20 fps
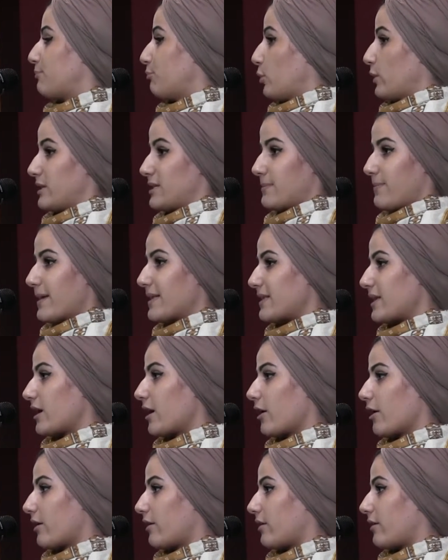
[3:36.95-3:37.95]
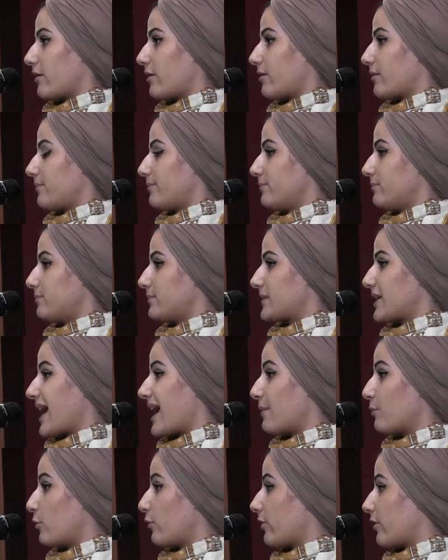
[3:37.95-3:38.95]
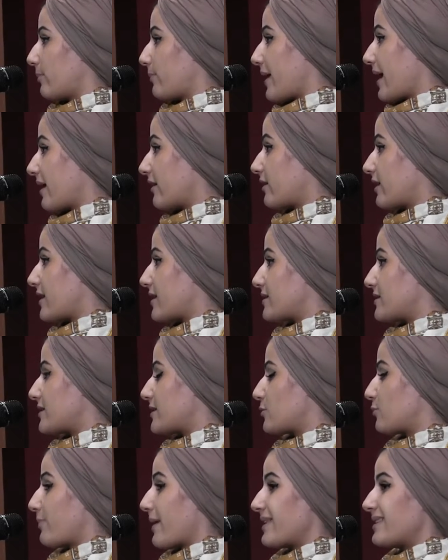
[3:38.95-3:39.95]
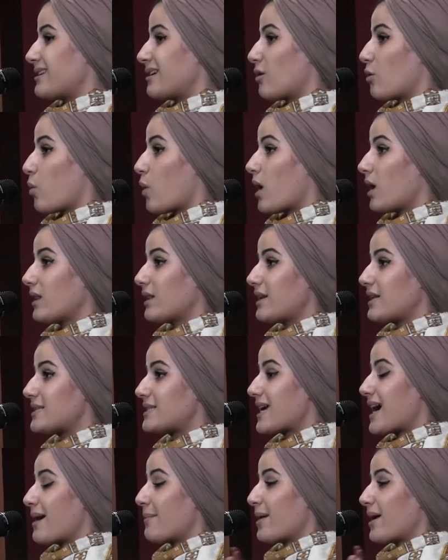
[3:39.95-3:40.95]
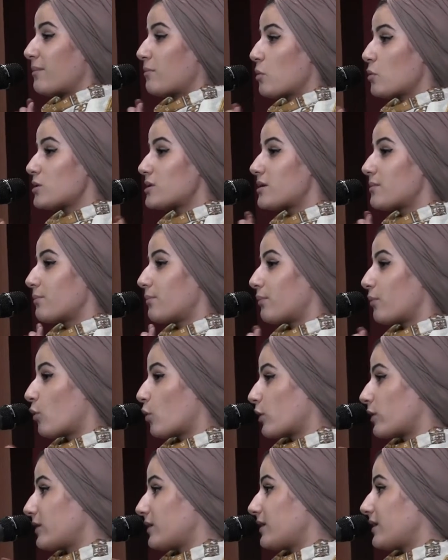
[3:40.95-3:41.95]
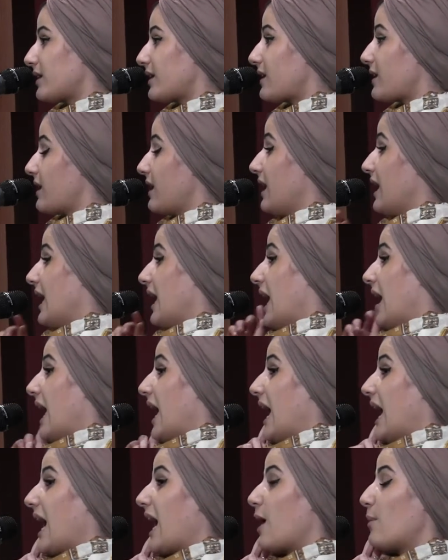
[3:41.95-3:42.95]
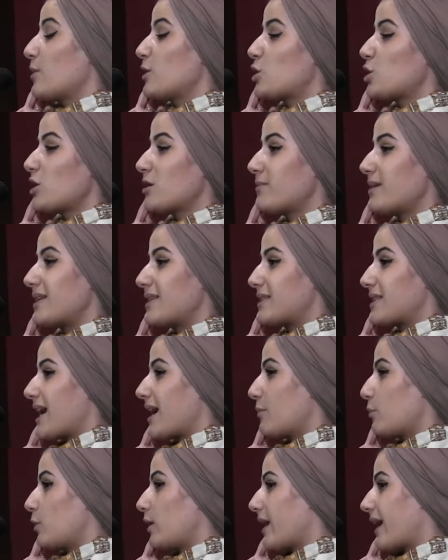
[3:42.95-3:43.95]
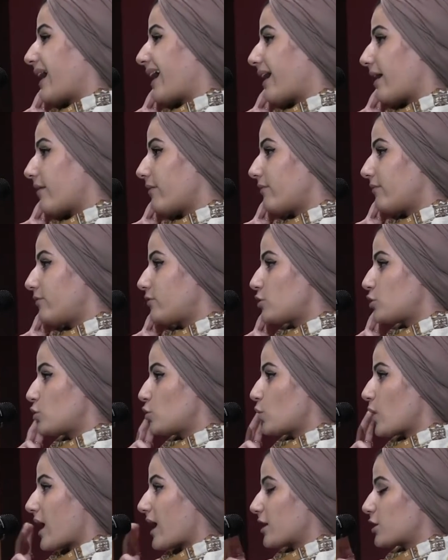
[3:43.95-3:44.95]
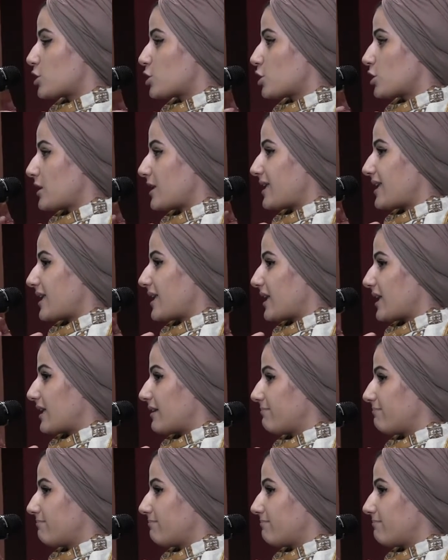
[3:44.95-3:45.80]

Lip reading: with spending our time with our parents, spending quality time, and most importantly, how much limited time we have to actually